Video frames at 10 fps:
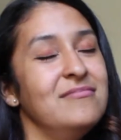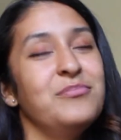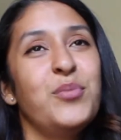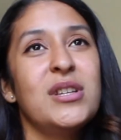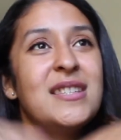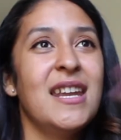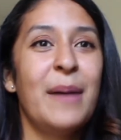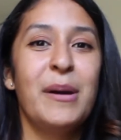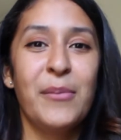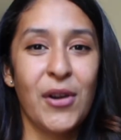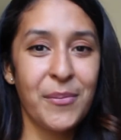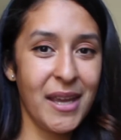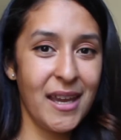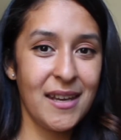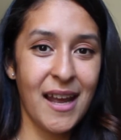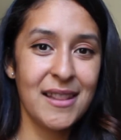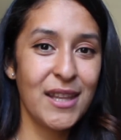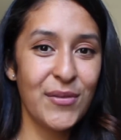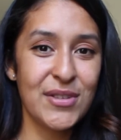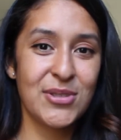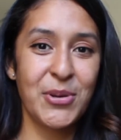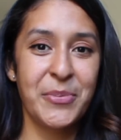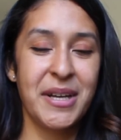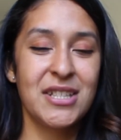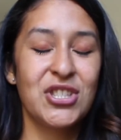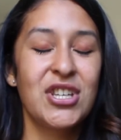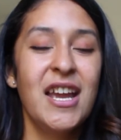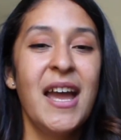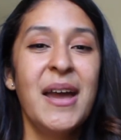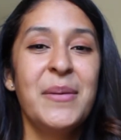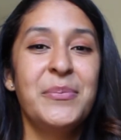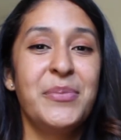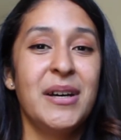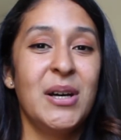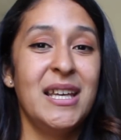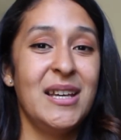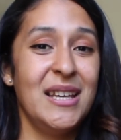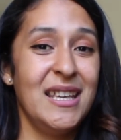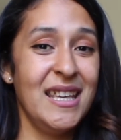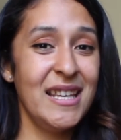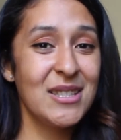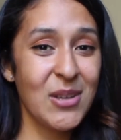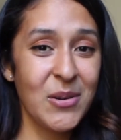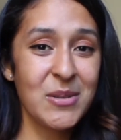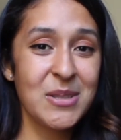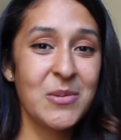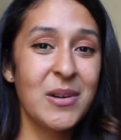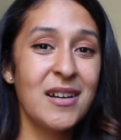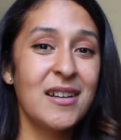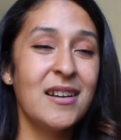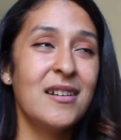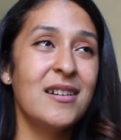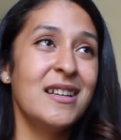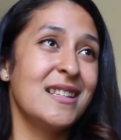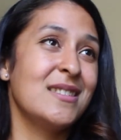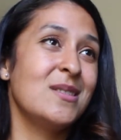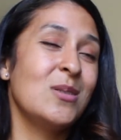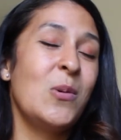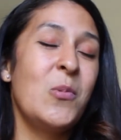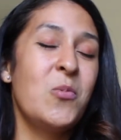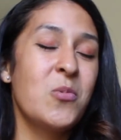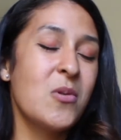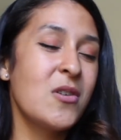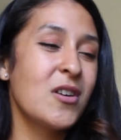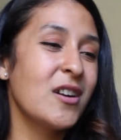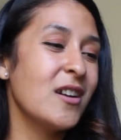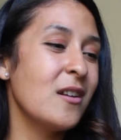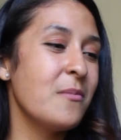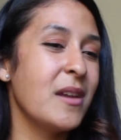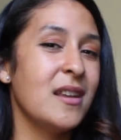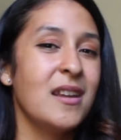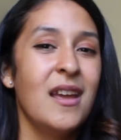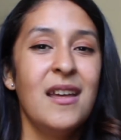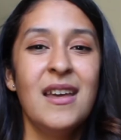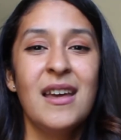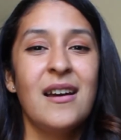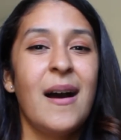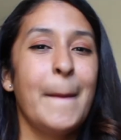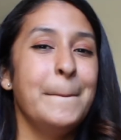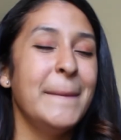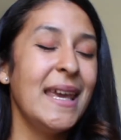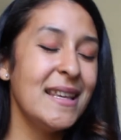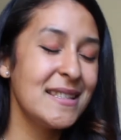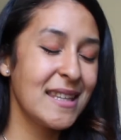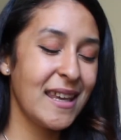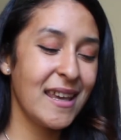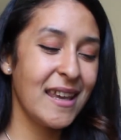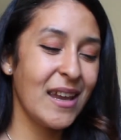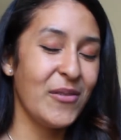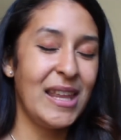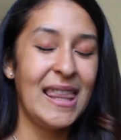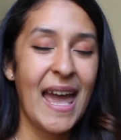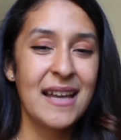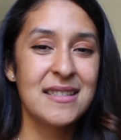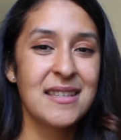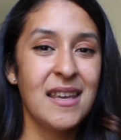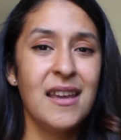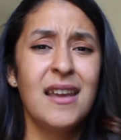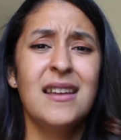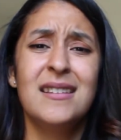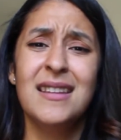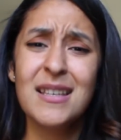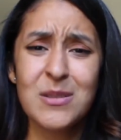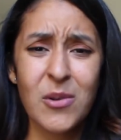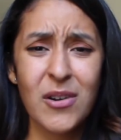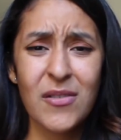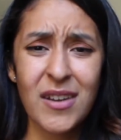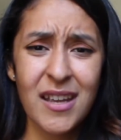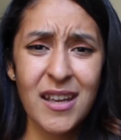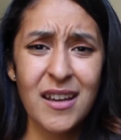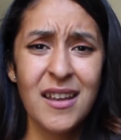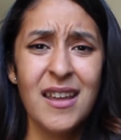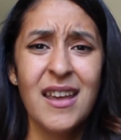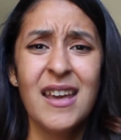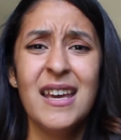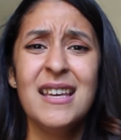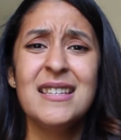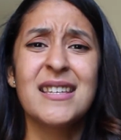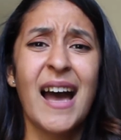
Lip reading: pretend I'm a mermaid. I love it so much. But East Coast water is so warm and amazing and relaxing. This one over here is